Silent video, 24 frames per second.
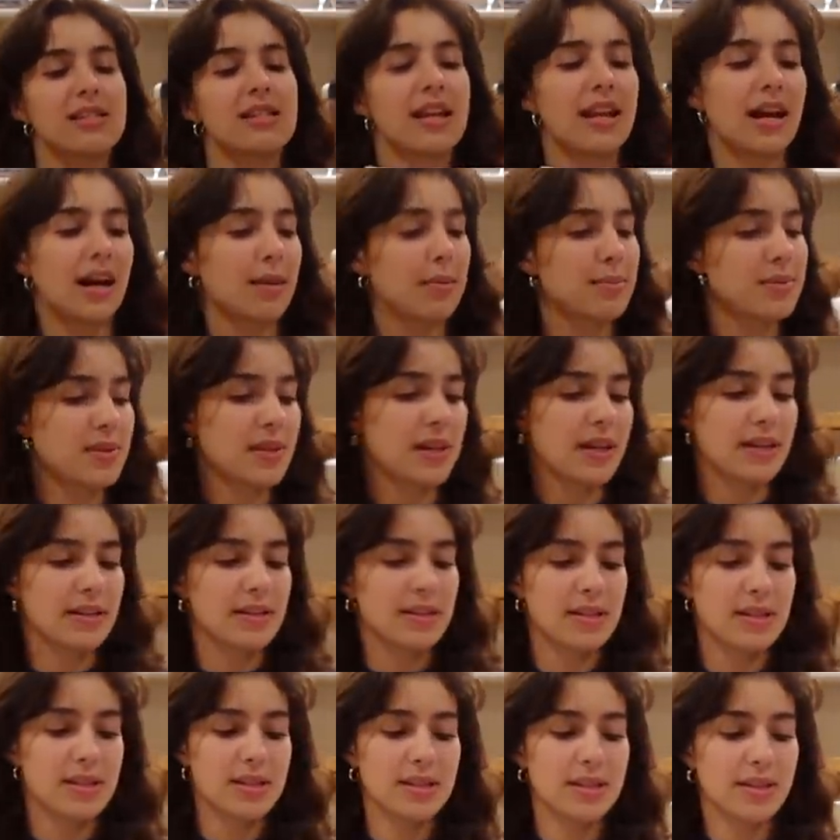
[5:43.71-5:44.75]

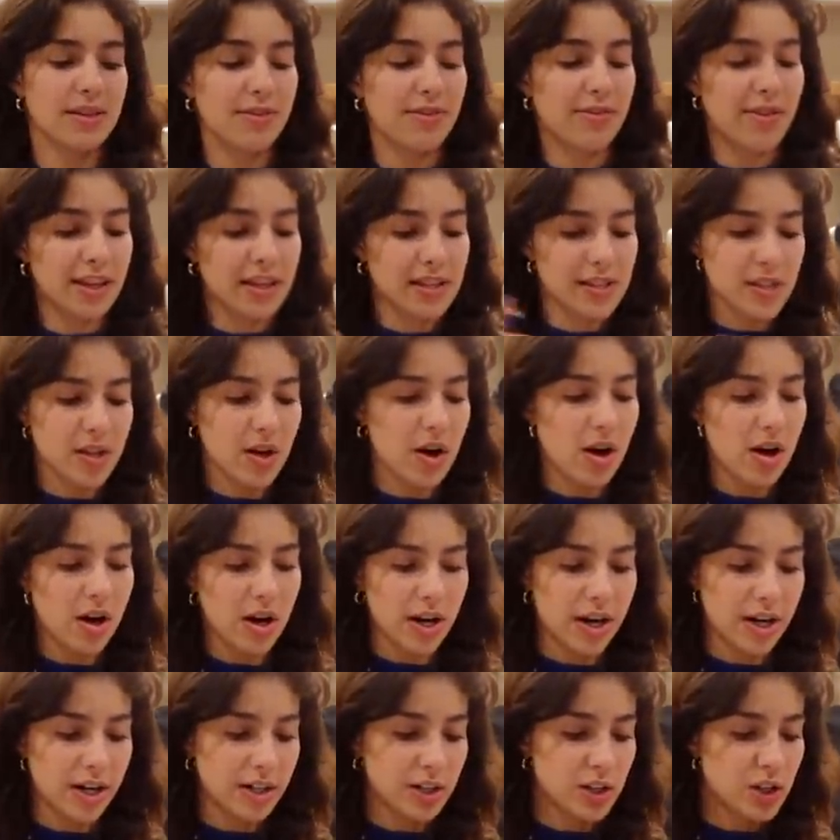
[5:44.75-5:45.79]
synopsis. Fix
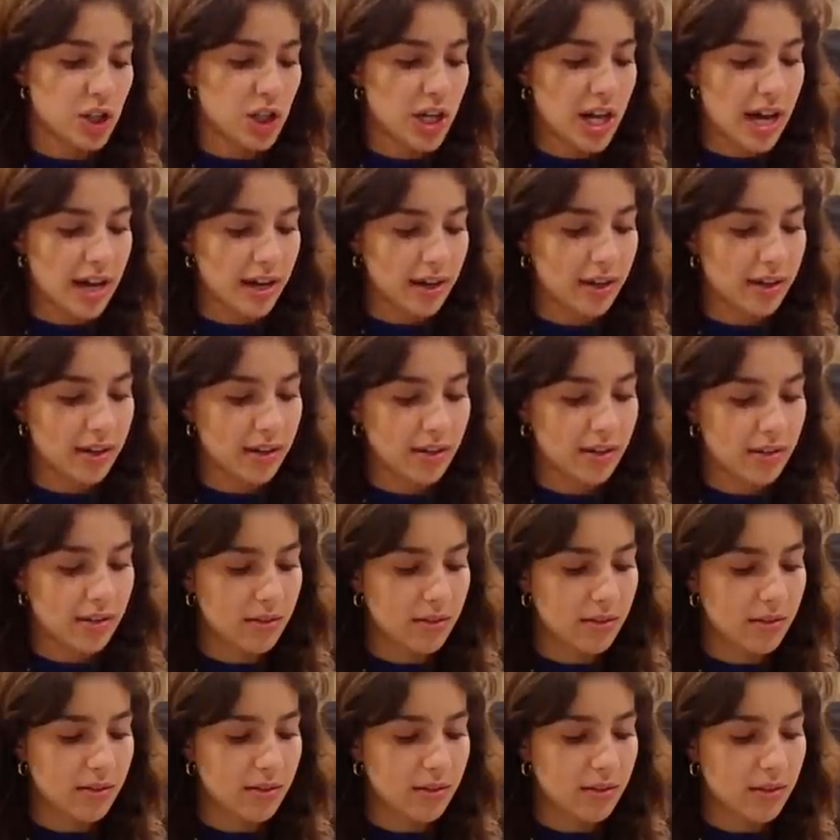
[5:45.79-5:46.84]
car, check
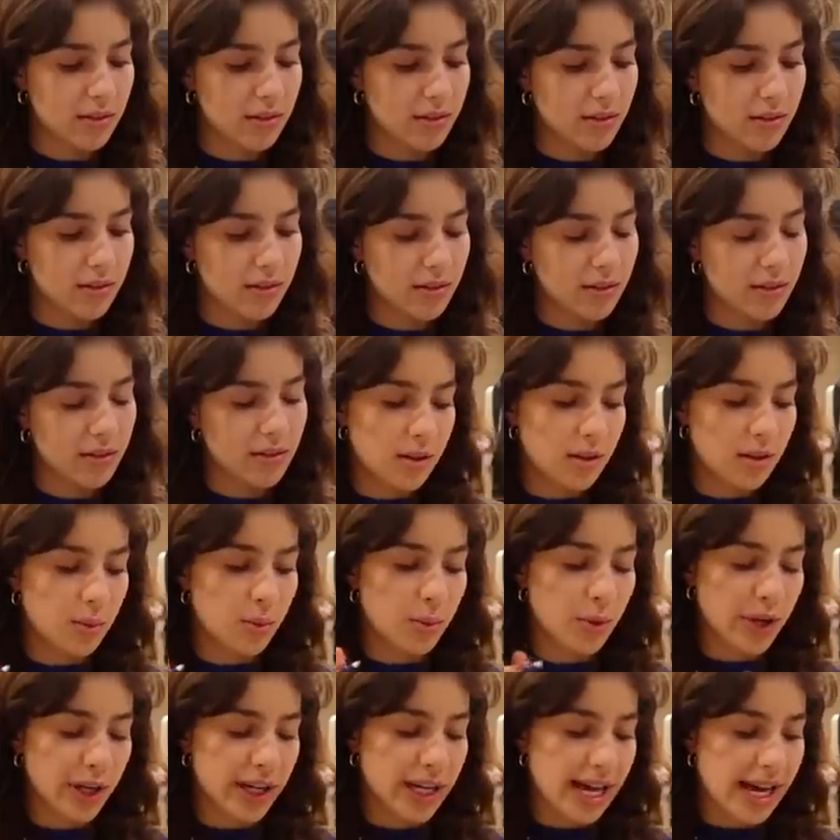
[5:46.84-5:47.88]

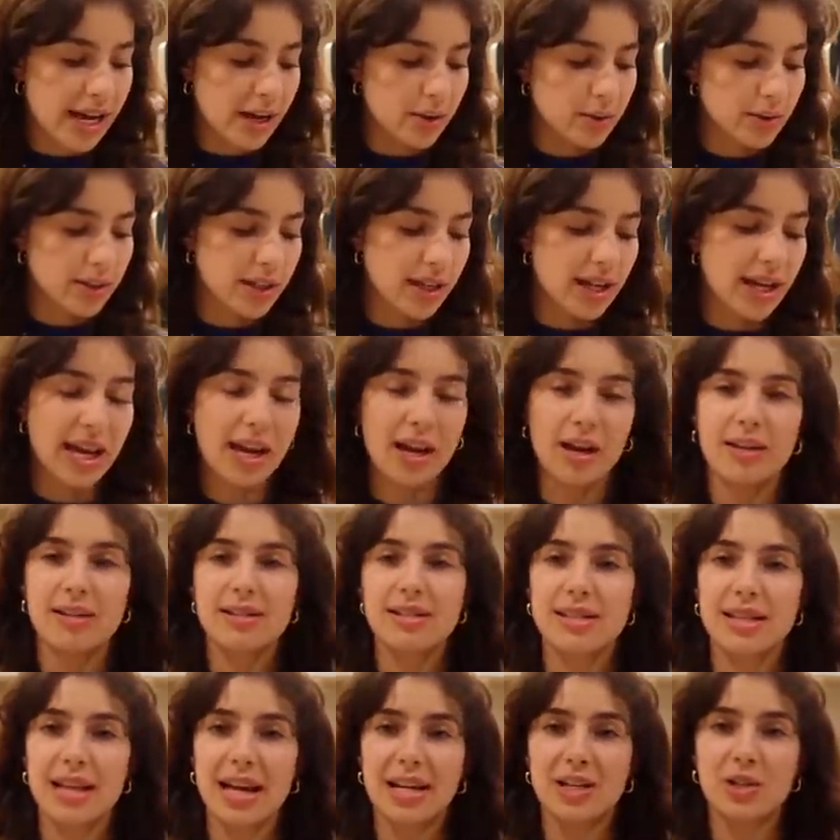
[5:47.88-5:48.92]
workout
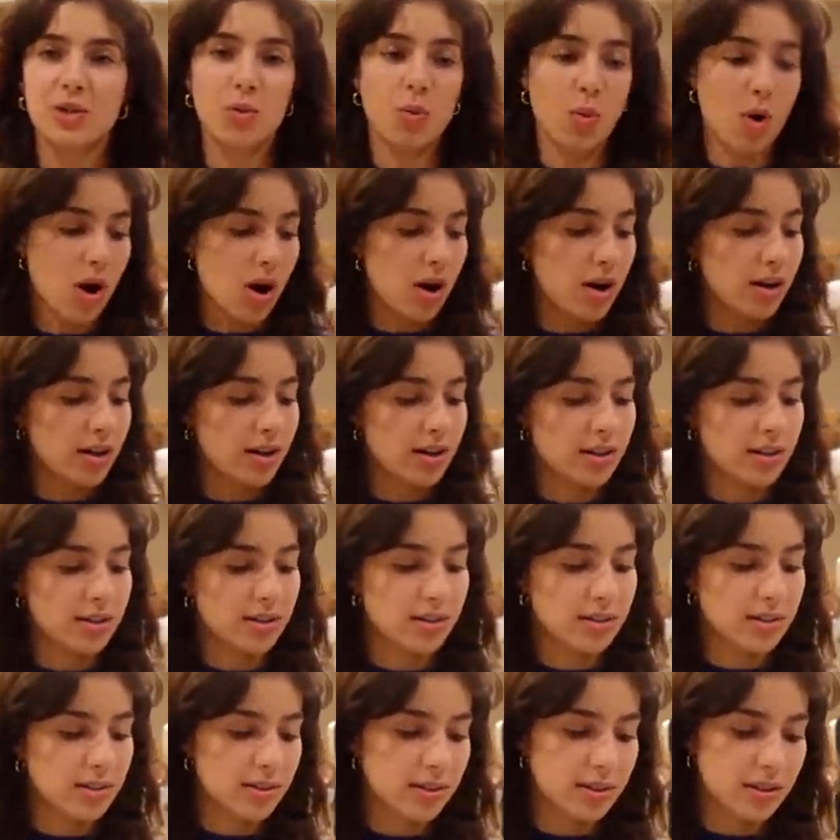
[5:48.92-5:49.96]
slash walk.
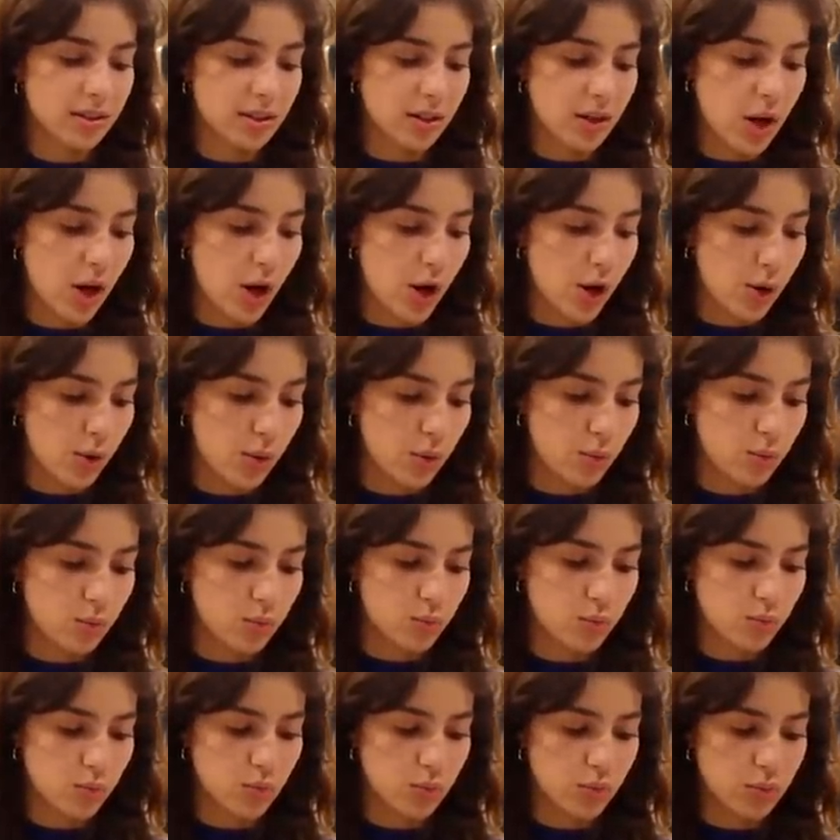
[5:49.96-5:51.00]
No.
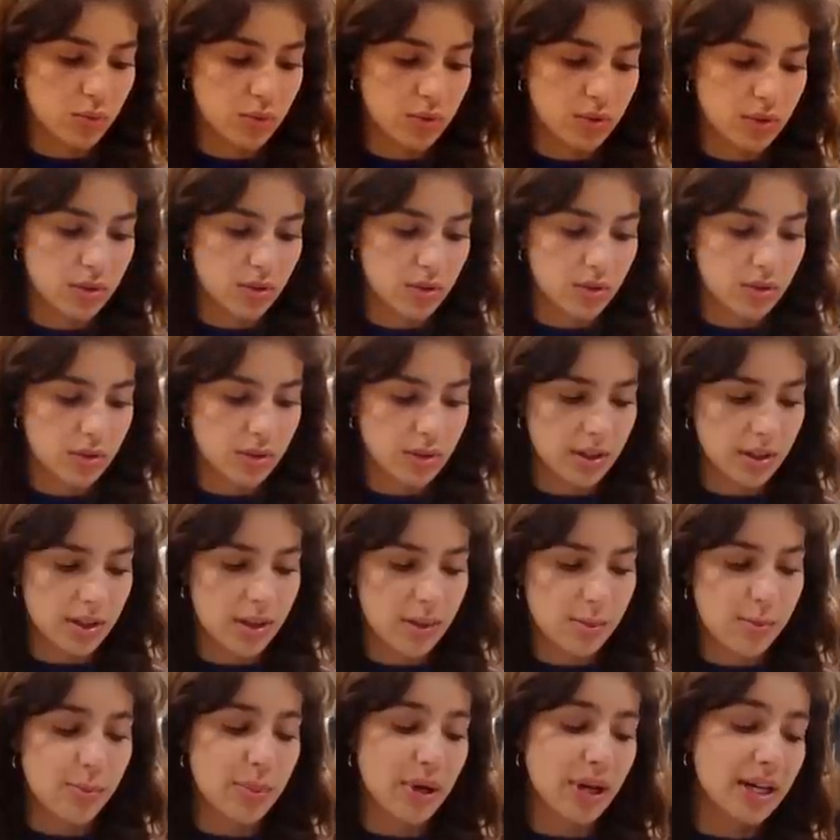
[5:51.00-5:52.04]

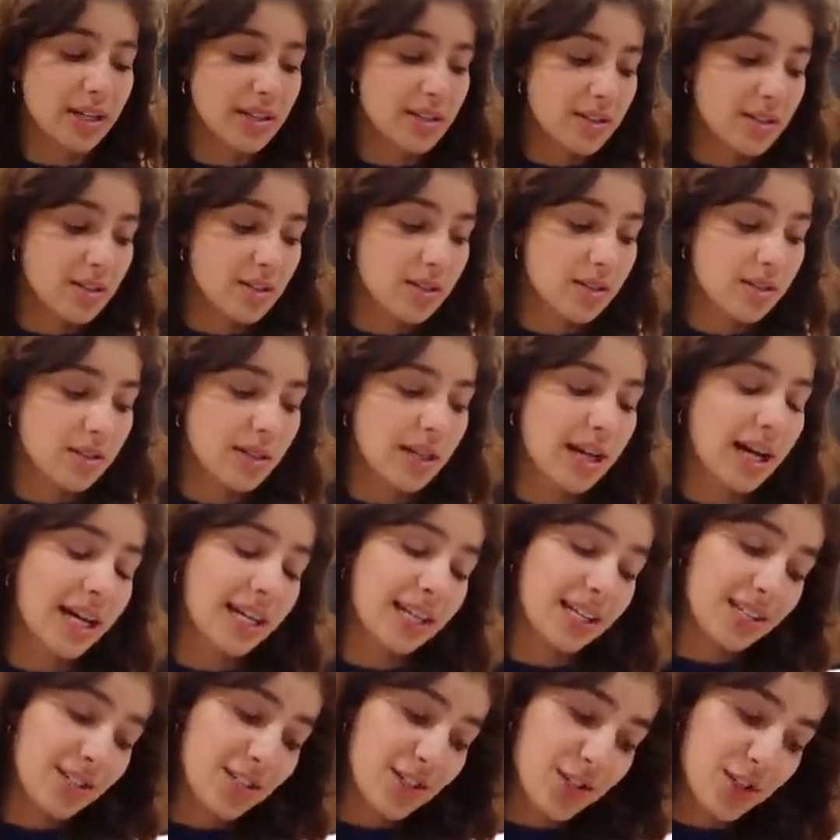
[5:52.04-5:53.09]
But I
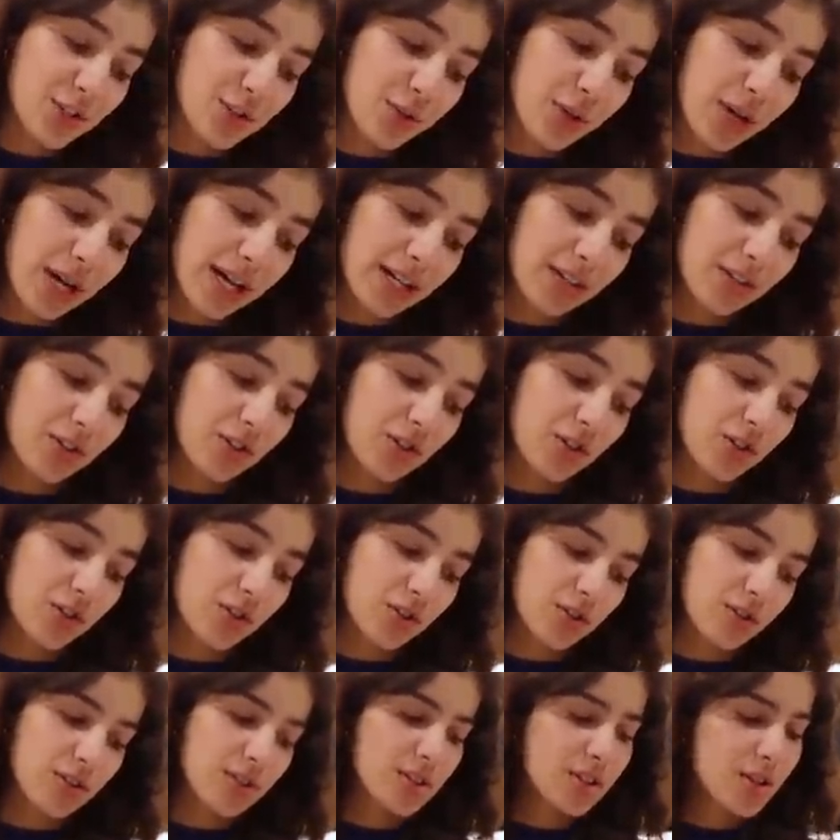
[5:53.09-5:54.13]
did stretch,
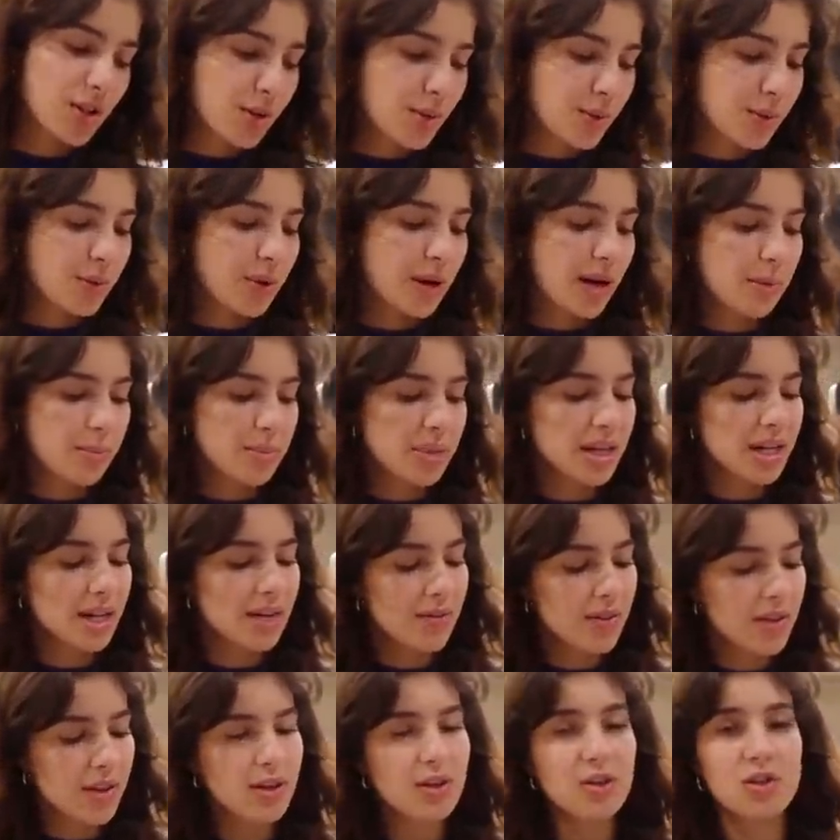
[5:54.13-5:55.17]
so I'm gonna give
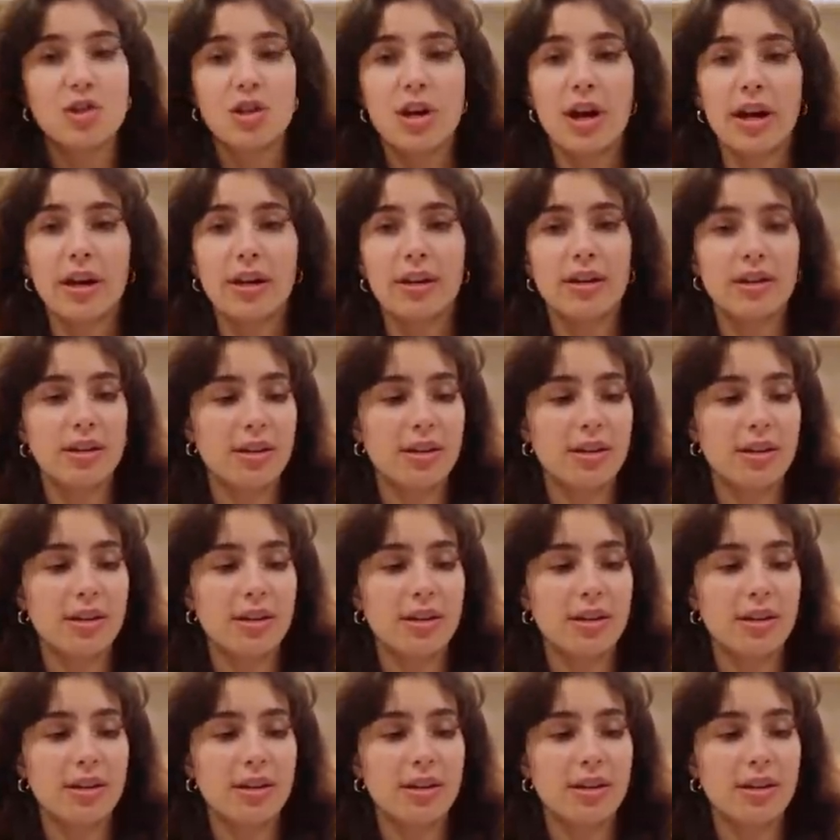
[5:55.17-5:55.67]
that a check.